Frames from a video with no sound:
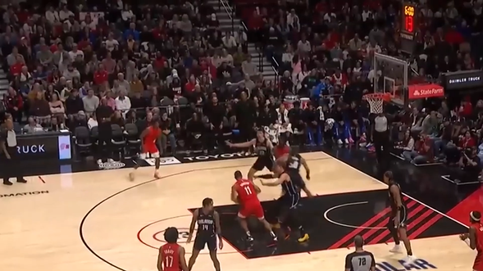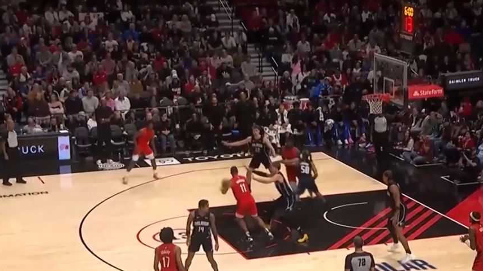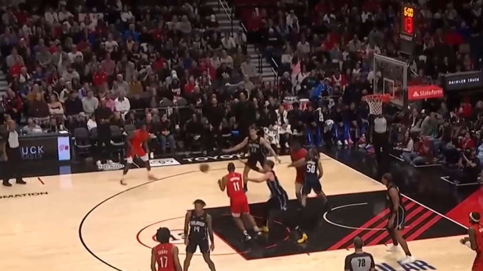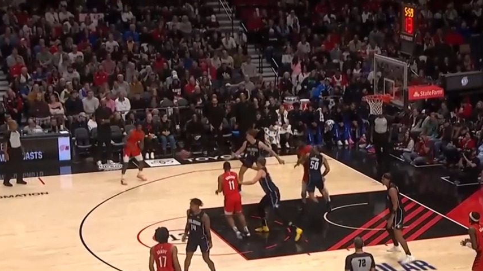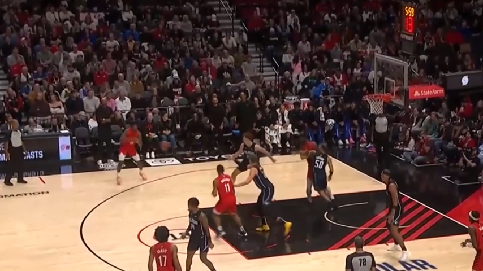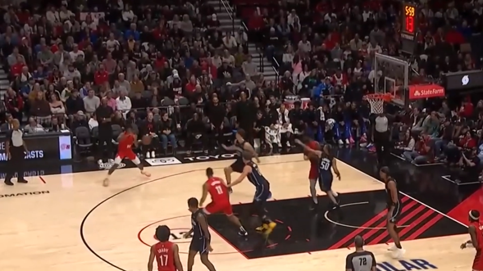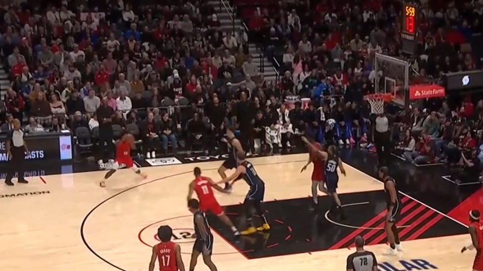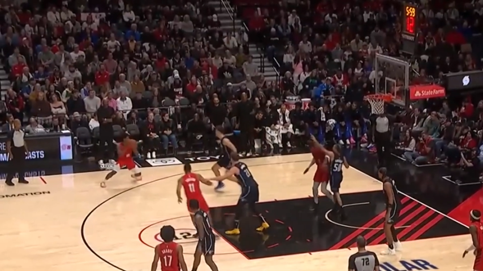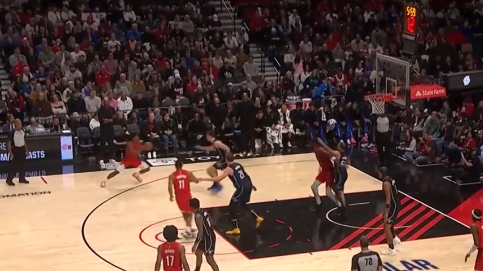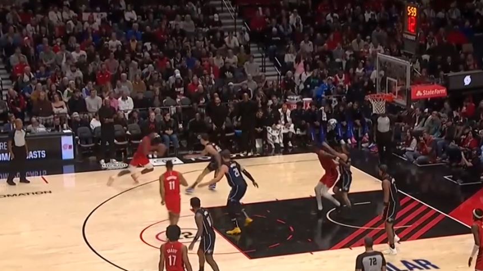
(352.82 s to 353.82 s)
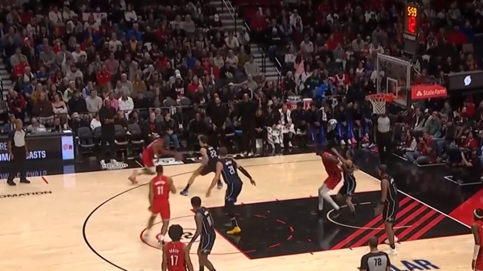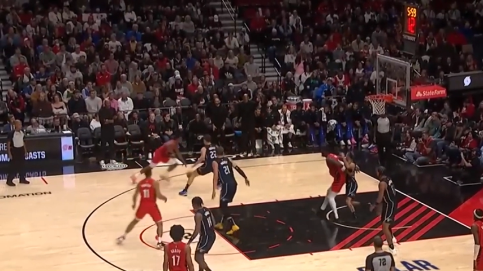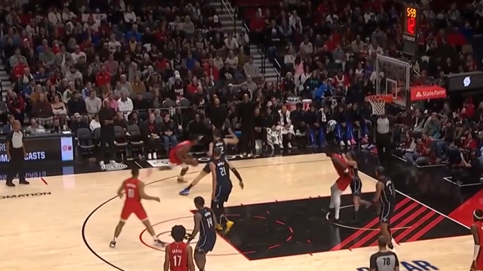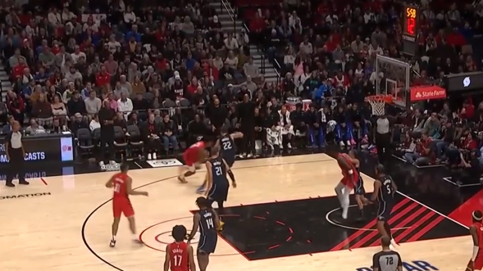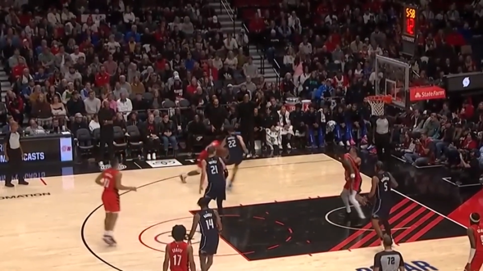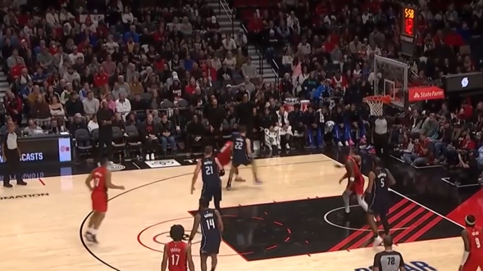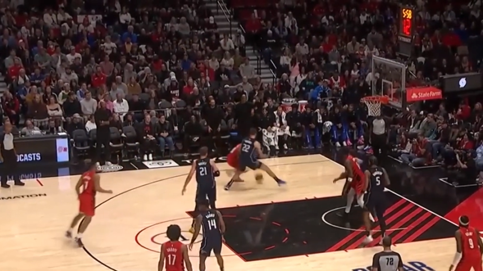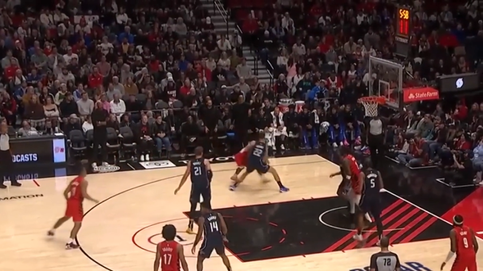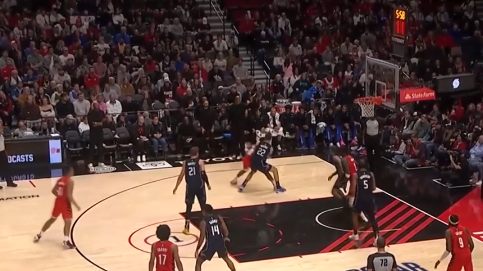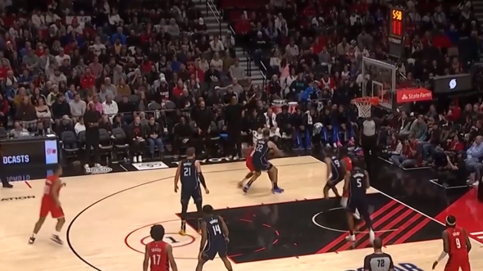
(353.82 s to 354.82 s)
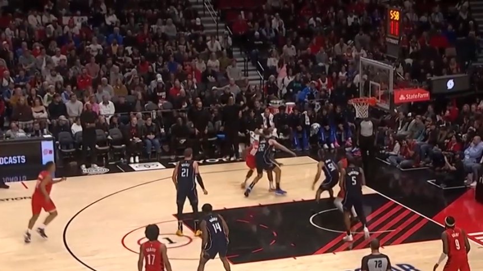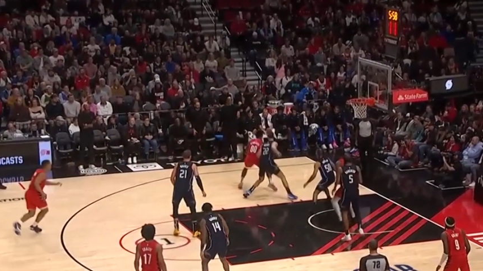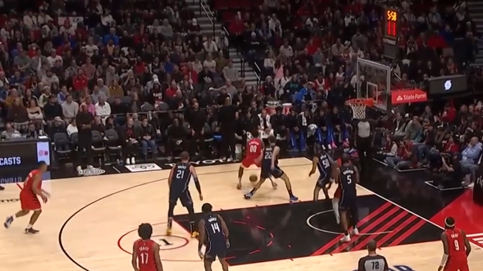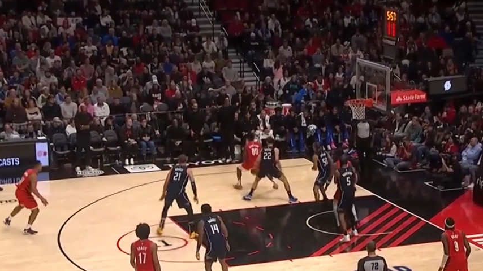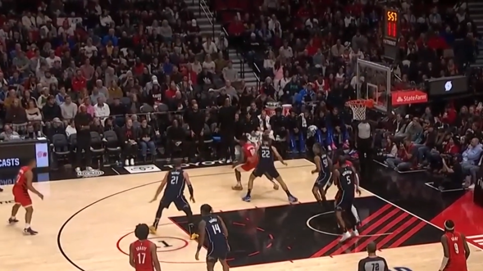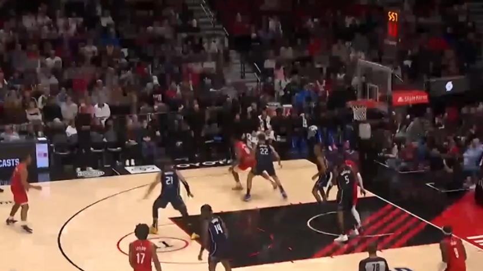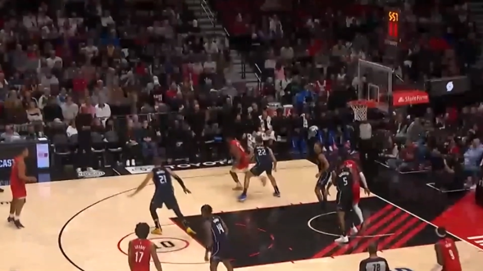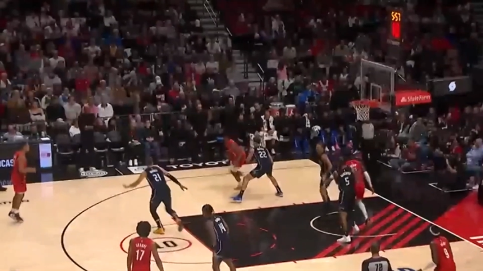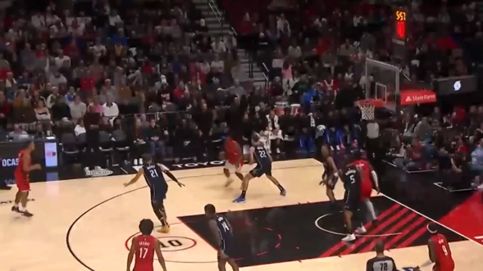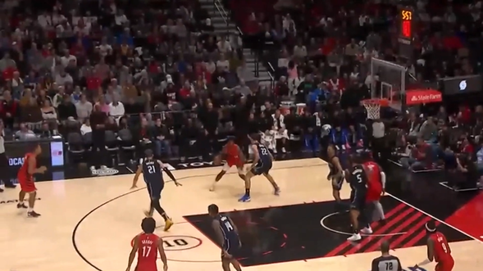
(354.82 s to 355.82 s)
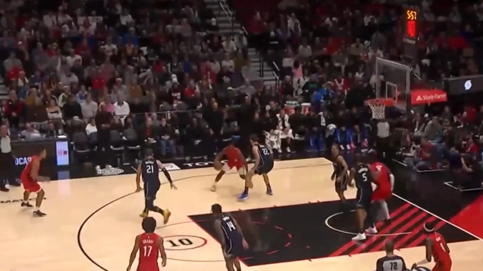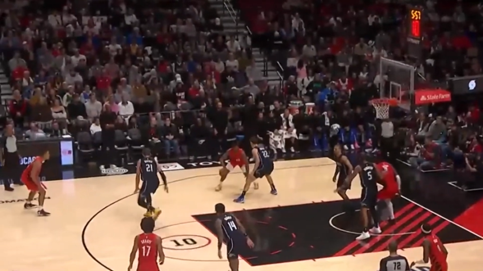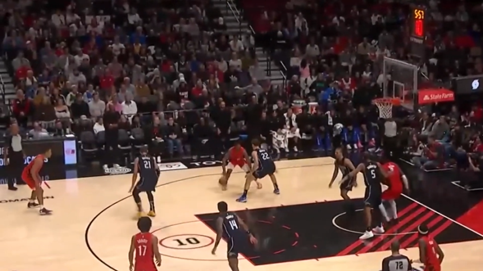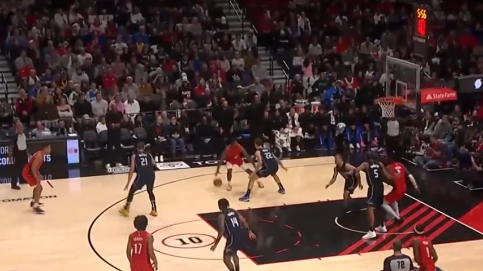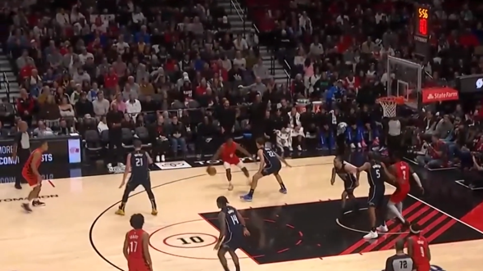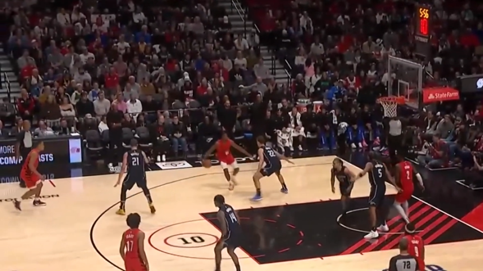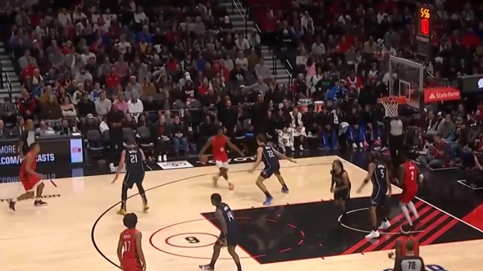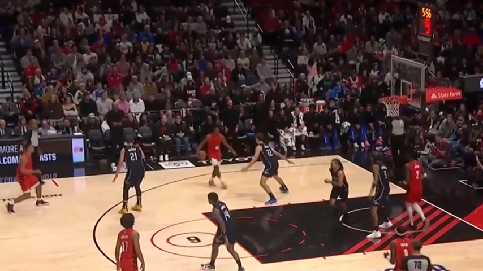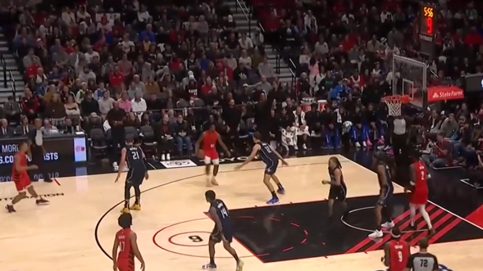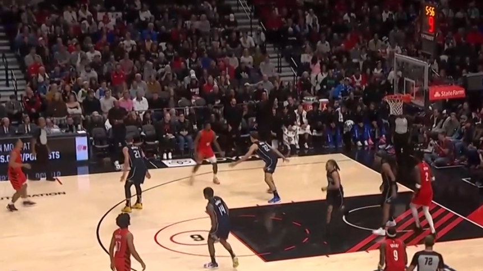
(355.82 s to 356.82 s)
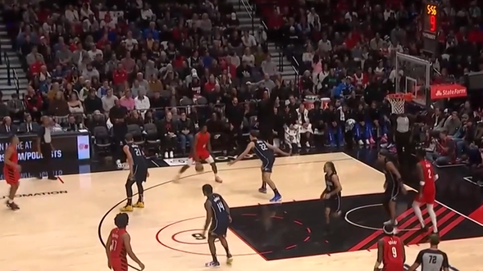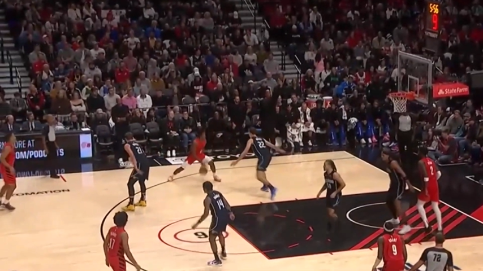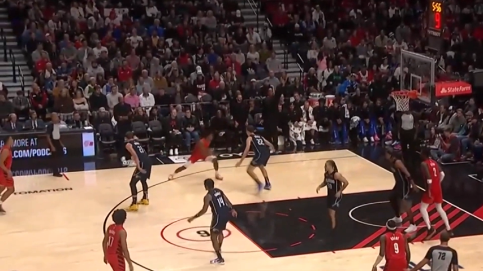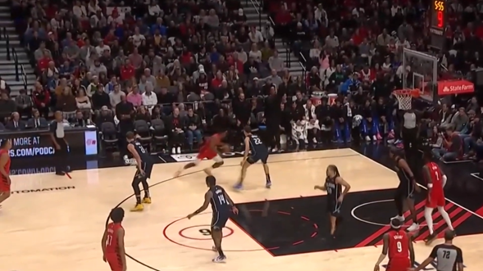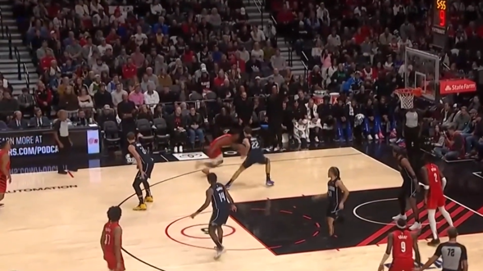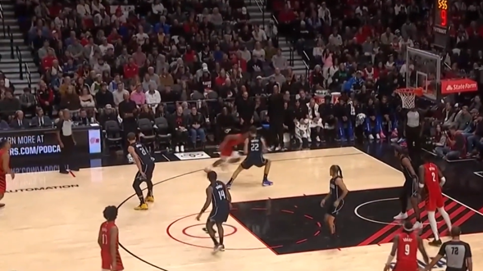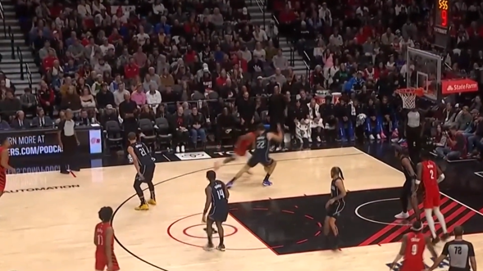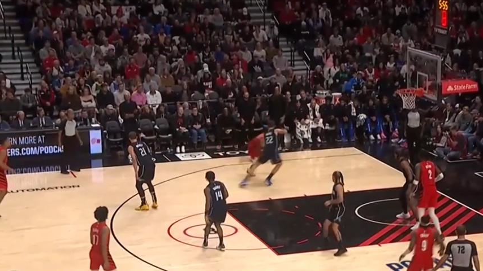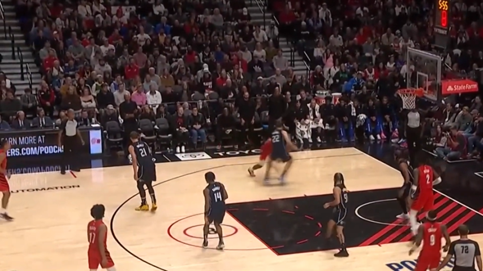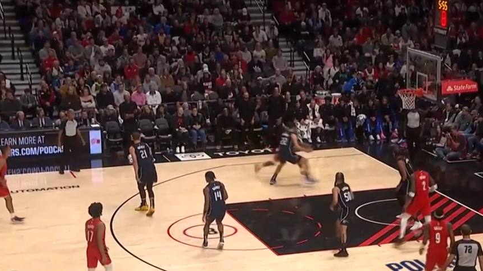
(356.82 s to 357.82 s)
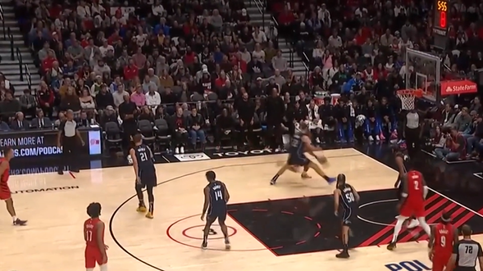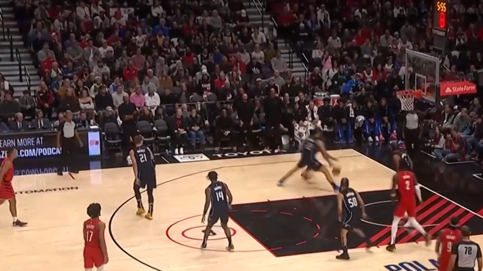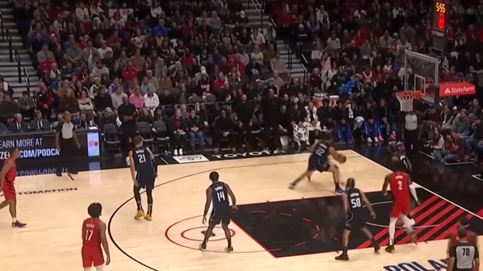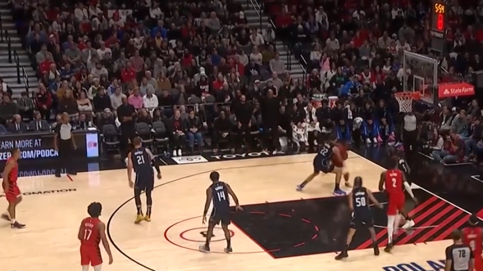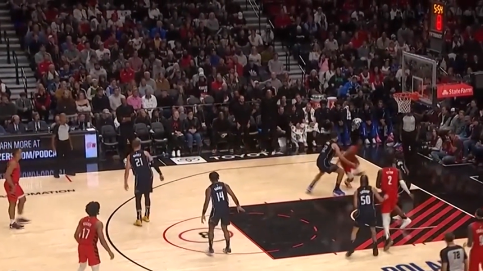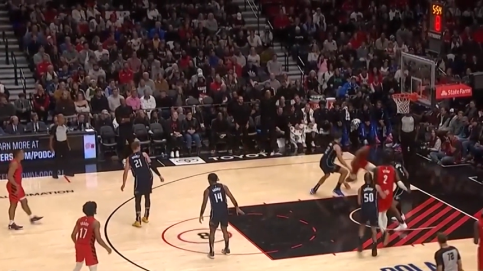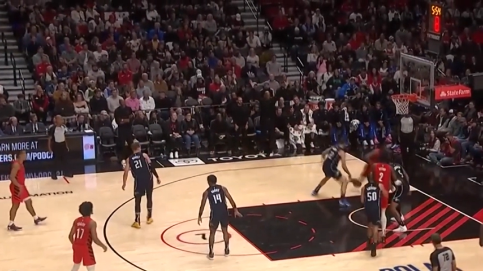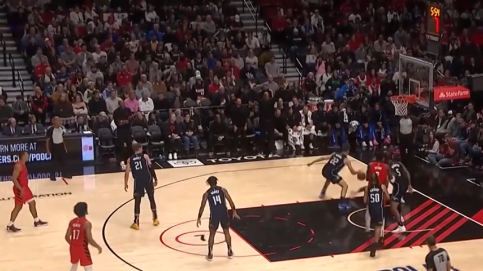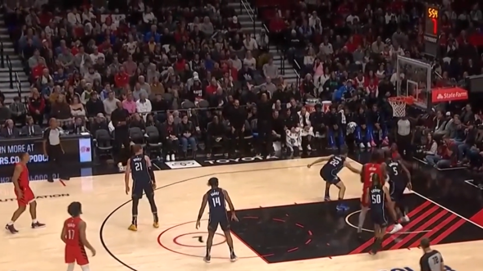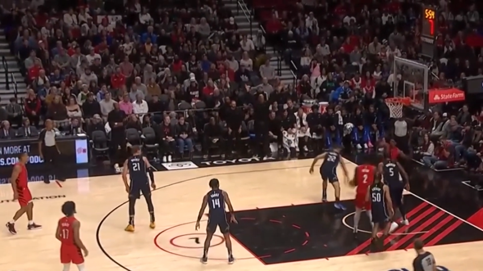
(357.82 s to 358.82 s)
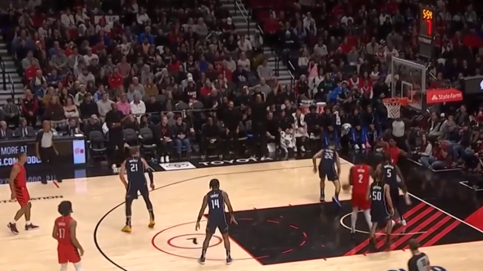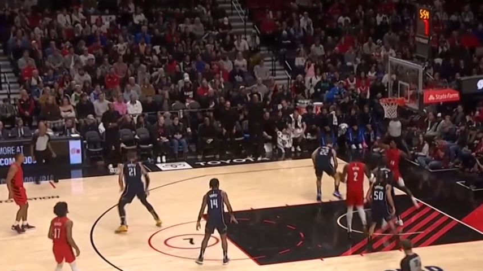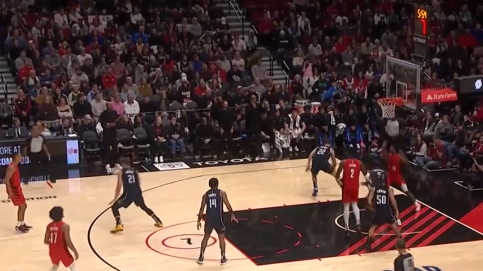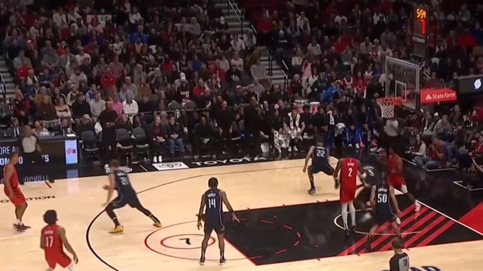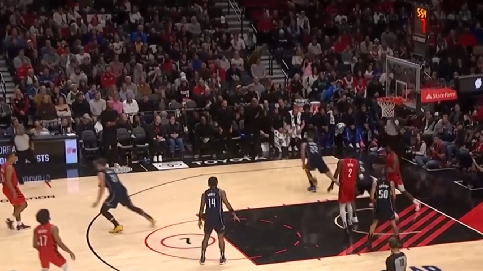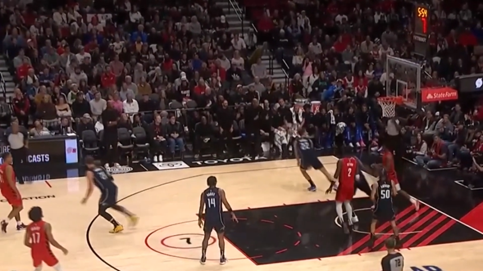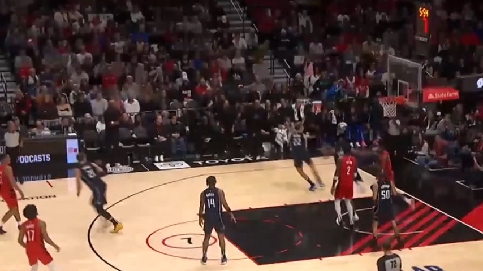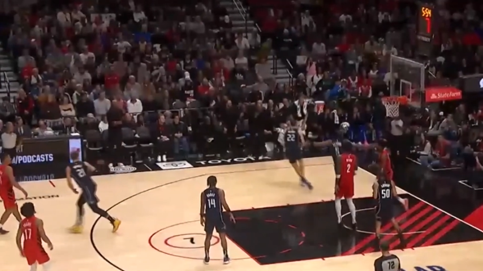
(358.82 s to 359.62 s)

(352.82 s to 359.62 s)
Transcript: No face is visible, so there are no lips to read.